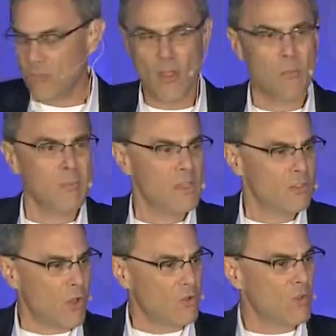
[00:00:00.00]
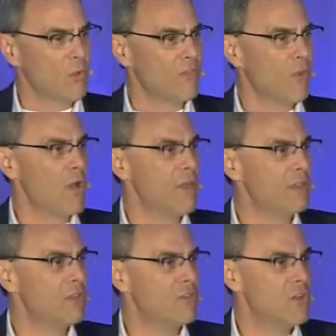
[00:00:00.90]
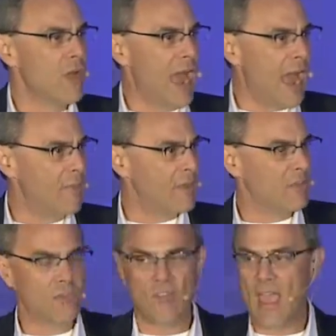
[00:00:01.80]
So we're forming these new habits,